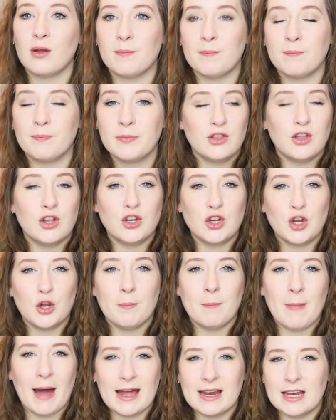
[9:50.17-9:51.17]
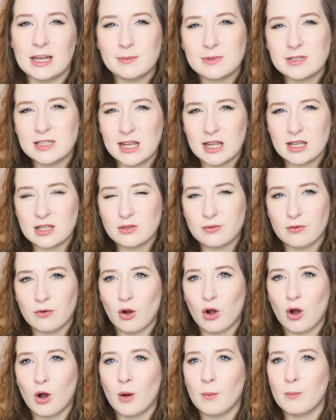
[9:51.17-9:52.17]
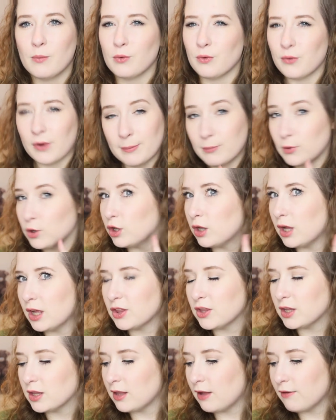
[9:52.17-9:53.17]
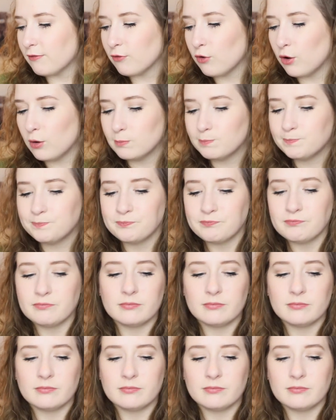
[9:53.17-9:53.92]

um, the new matte lipsticks from Rimmel, I think they're from.